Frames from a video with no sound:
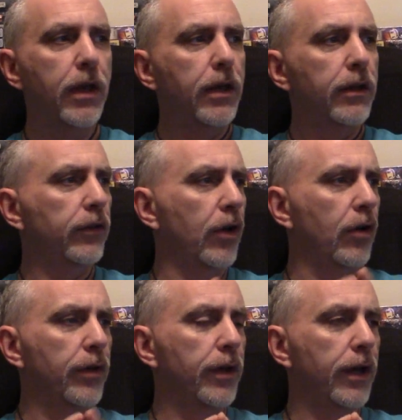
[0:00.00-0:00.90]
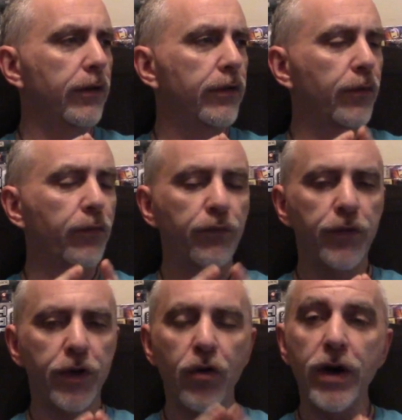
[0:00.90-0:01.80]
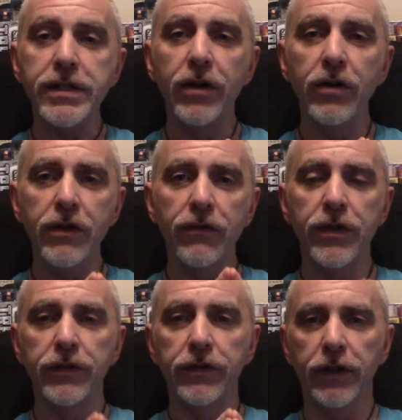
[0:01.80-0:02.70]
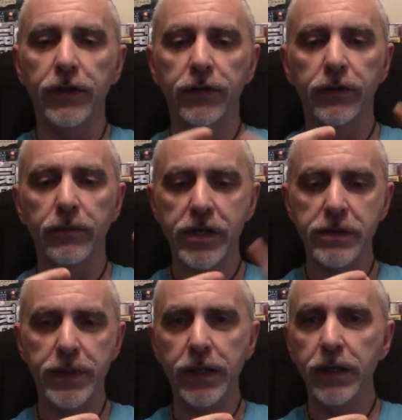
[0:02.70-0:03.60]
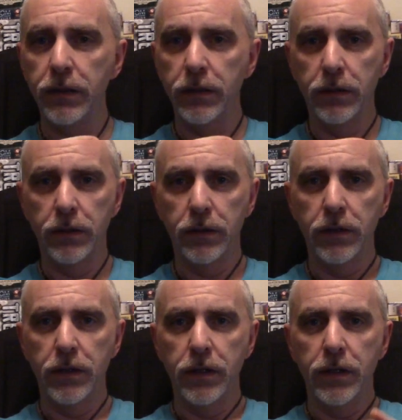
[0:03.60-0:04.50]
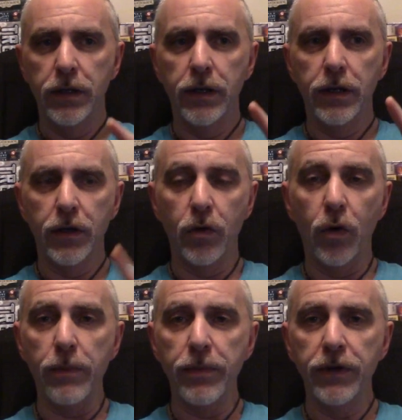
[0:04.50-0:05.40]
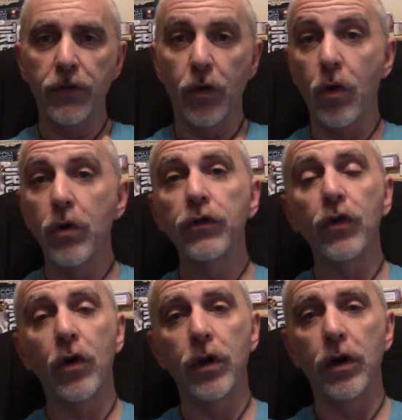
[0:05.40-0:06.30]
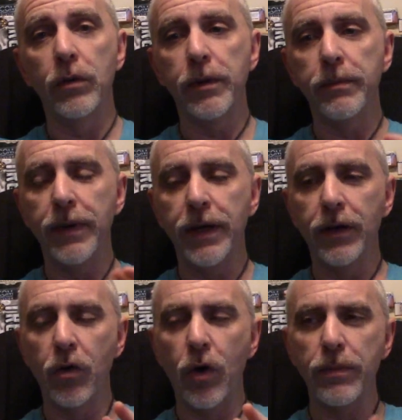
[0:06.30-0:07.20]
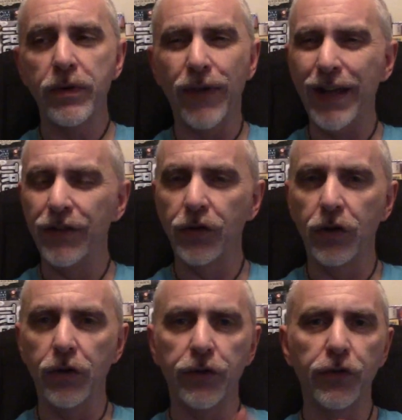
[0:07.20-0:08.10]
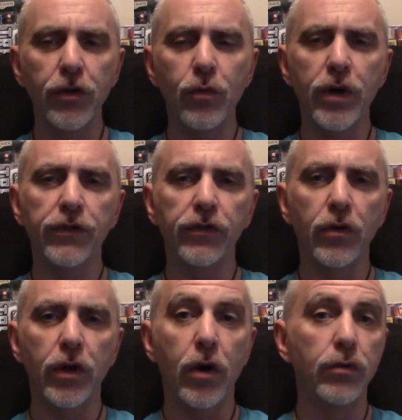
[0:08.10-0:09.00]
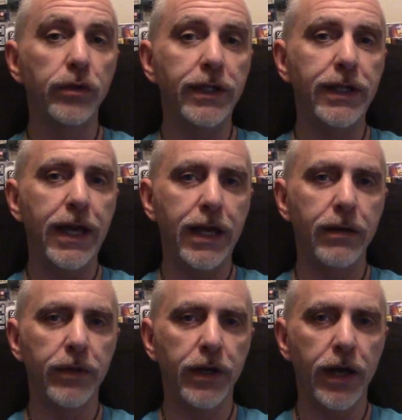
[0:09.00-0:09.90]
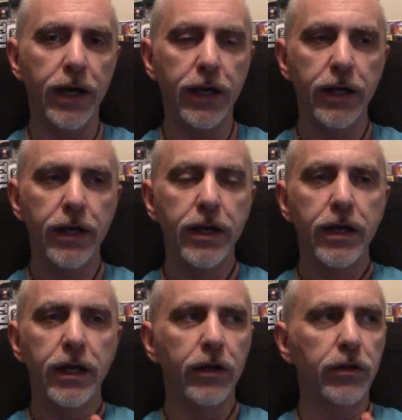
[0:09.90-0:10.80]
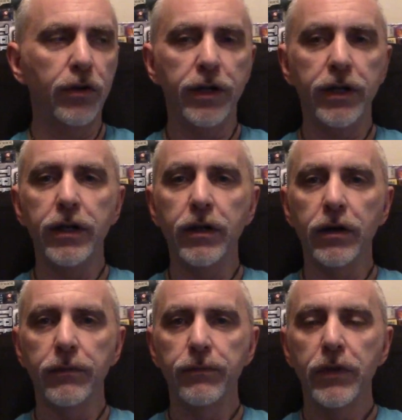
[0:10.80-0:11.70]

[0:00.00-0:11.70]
So the criteria for this is it must be cooperative or solo, but cooperative and solo. There's only one solo only game that I included in here.